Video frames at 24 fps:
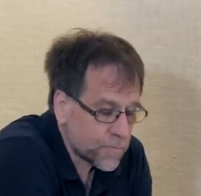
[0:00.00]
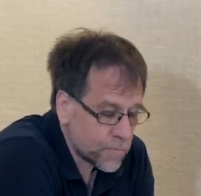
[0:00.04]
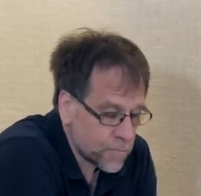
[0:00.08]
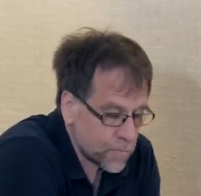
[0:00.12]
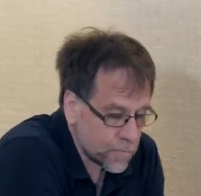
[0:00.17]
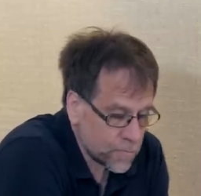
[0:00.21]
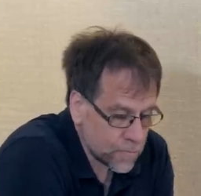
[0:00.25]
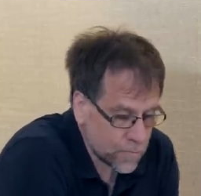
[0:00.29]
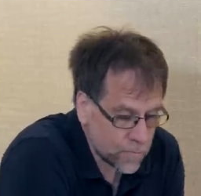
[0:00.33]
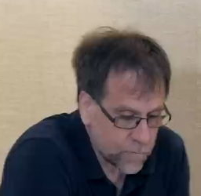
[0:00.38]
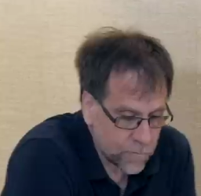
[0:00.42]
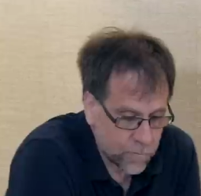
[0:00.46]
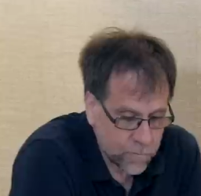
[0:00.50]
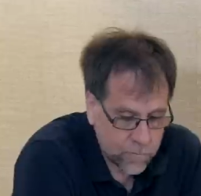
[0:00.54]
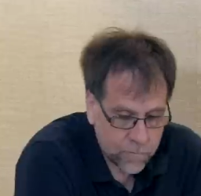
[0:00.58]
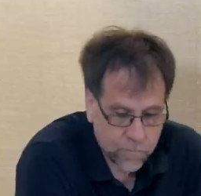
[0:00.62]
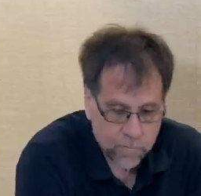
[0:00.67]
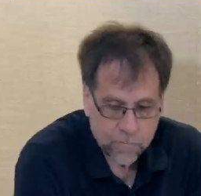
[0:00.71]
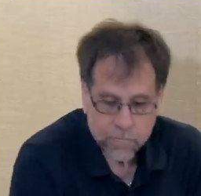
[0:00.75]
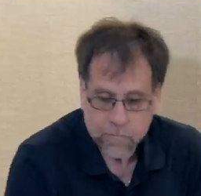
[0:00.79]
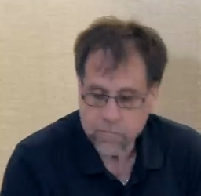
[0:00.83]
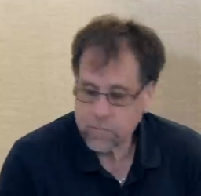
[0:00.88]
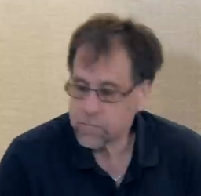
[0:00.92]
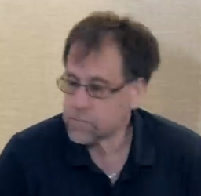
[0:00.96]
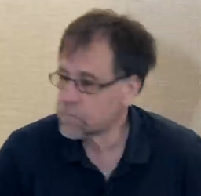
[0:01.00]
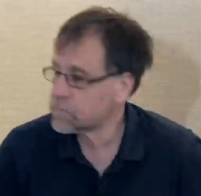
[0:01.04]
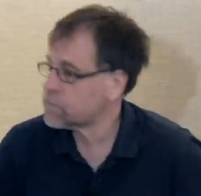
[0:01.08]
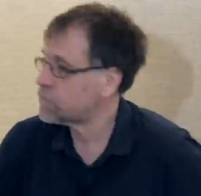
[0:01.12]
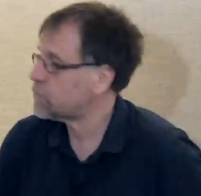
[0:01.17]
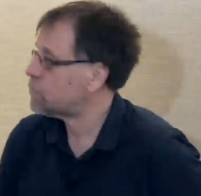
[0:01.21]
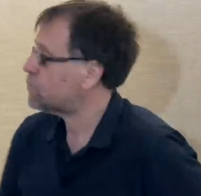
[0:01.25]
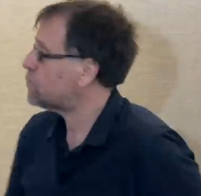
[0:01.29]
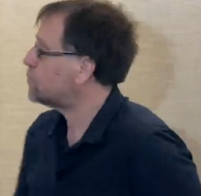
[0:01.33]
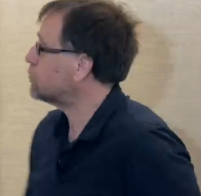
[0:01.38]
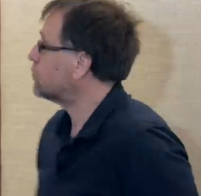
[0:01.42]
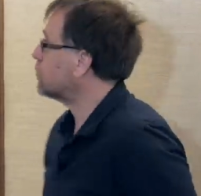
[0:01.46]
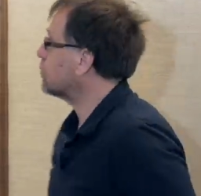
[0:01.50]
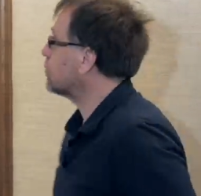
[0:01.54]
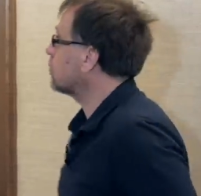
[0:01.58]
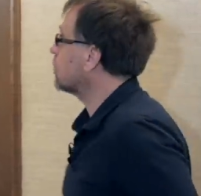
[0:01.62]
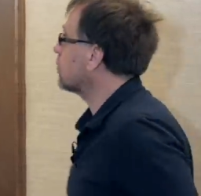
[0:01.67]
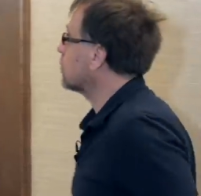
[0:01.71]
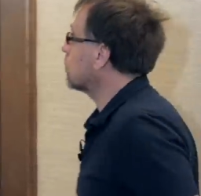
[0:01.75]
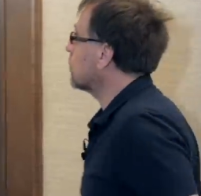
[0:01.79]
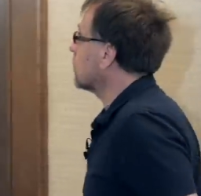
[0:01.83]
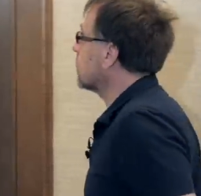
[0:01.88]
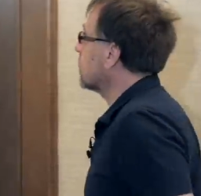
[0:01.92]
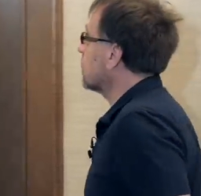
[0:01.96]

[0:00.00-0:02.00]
Nobody speaks.